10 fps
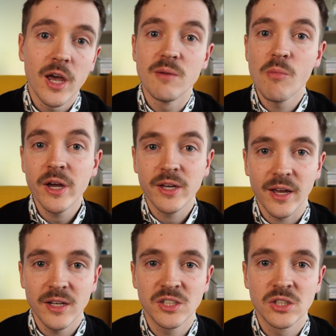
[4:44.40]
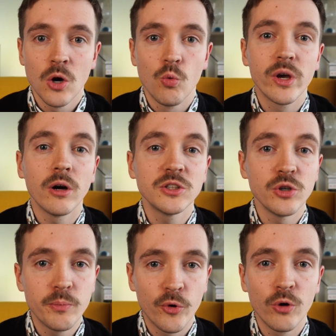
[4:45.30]
In my case, we got to
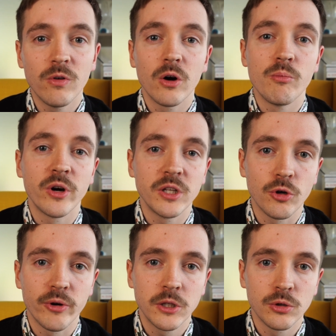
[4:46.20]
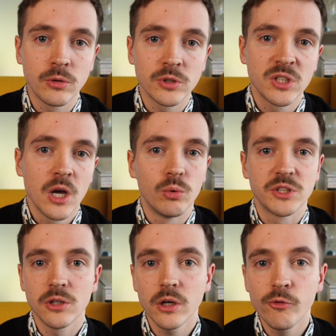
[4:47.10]
improve our monitoring tools, we
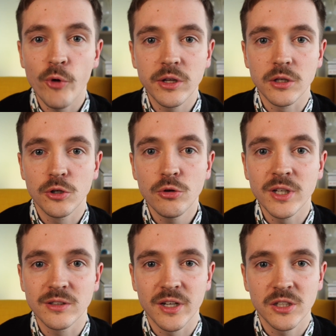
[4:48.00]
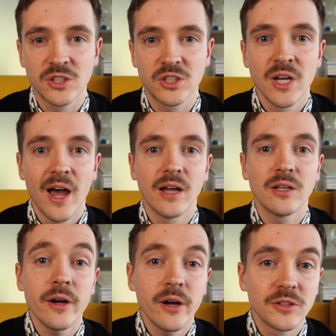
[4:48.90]
started writing unit tests, and
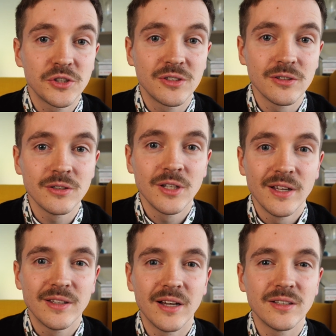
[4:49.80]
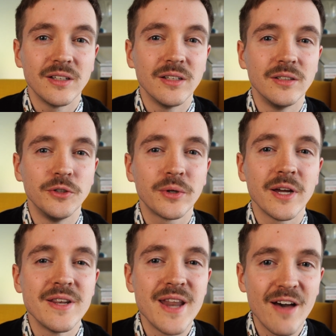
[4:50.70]
I understood that you
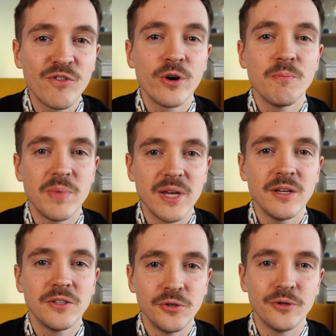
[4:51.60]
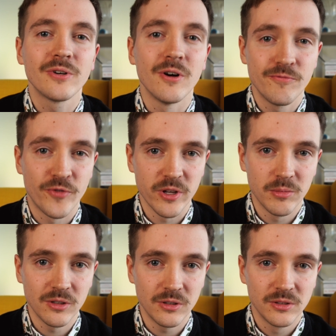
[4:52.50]
can never be too
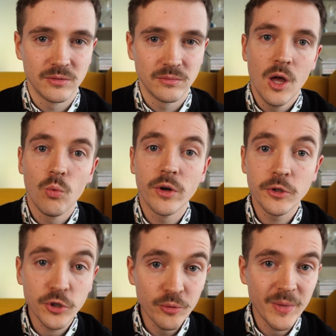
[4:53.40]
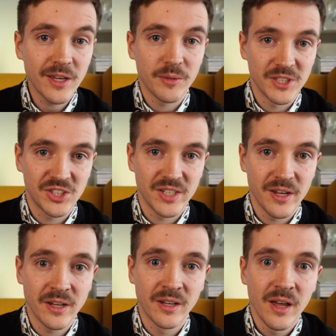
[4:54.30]
comfortable. When you do make a
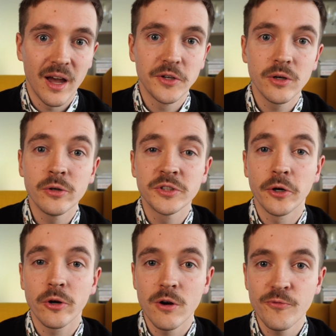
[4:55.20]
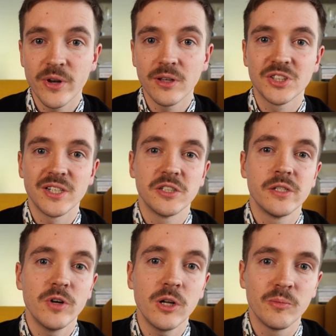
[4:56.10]
mistake and you lose your confidence as a
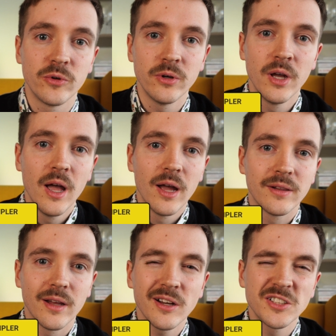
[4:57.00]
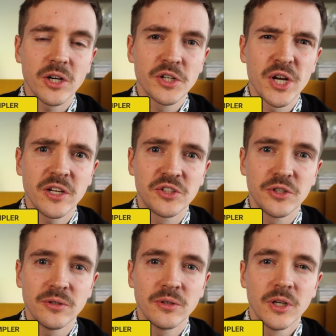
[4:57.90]
developer, then I suggest
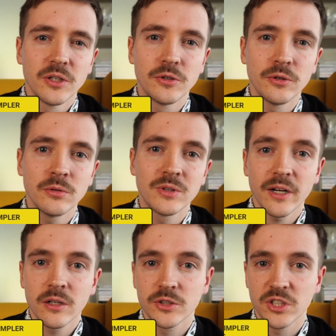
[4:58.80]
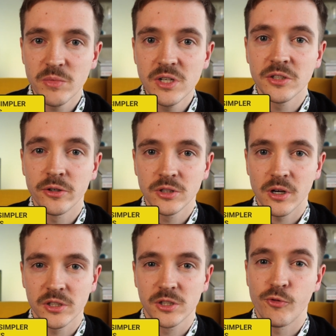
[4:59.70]
you to tackle some easier
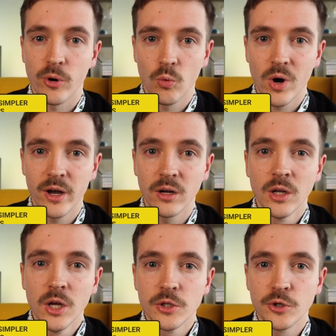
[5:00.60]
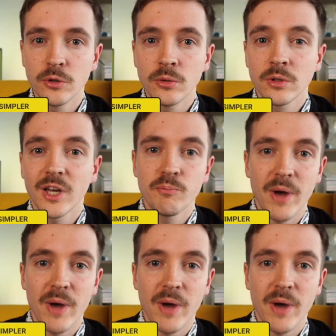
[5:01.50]
tasks for a while, to get